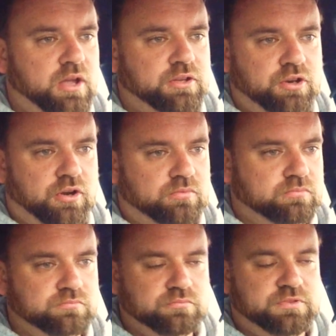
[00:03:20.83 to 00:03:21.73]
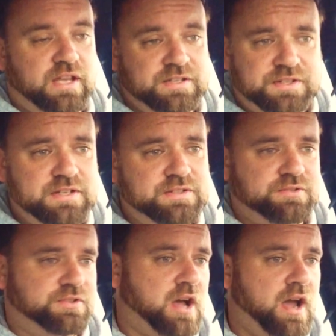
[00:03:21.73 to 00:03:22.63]
you know, test these
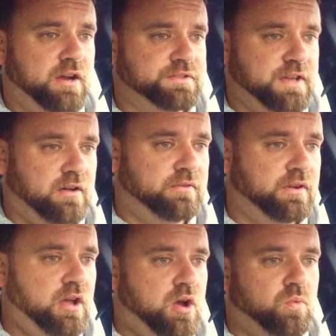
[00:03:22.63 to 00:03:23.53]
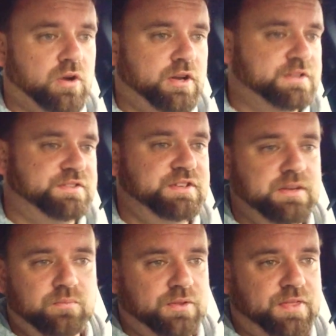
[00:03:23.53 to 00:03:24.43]
tires out. We're going to
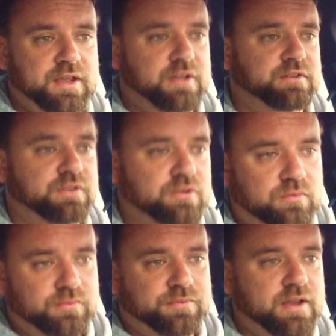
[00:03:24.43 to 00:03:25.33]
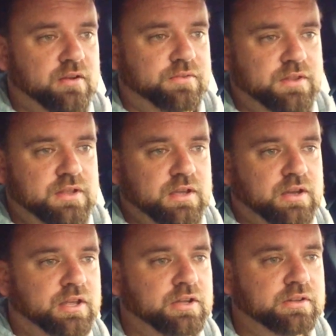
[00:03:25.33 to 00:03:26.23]
see what they can do. They are the
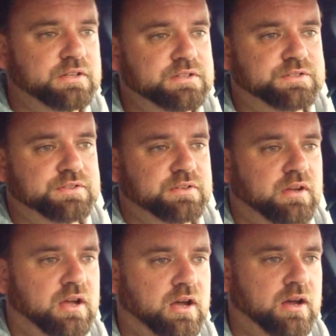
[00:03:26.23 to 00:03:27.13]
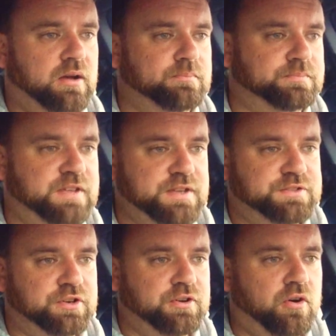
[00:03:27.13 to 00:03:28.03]
Achilles um,
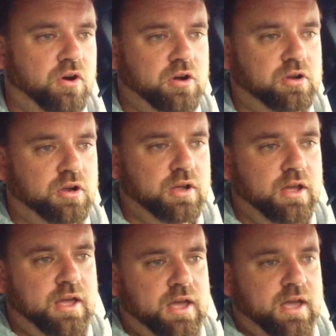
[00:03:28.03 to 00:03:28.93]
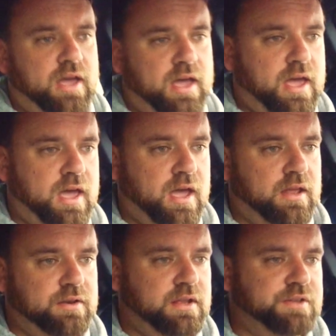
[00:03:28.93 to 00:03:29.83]
Desert Hawk,
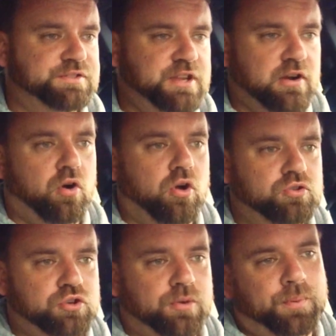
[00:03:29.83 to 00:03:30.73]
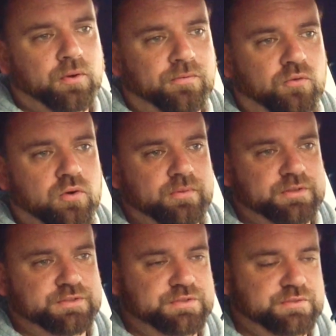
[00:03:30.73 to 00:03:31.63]
and it's their ultra
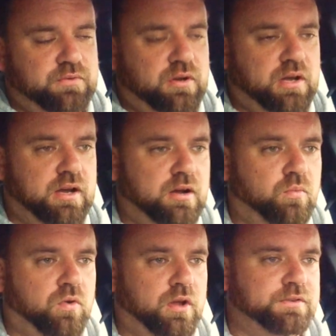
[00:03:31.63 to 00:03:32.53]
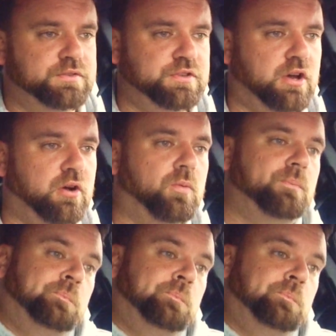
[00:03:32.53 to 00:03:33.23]
performance uh, one. So